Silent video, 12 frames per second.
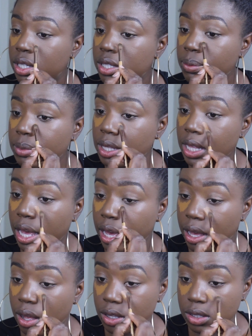Something that
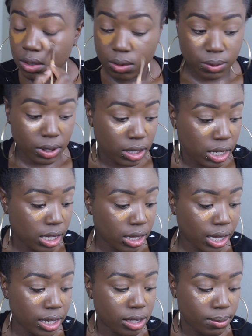I also really
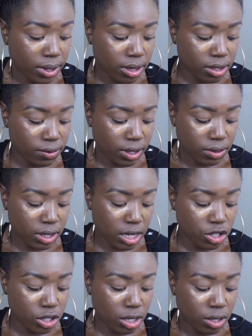liked about this
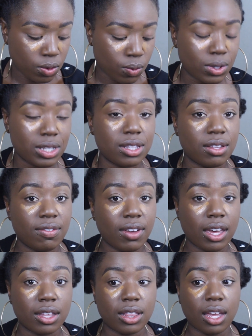foundation was the
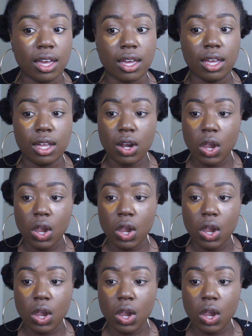fact that,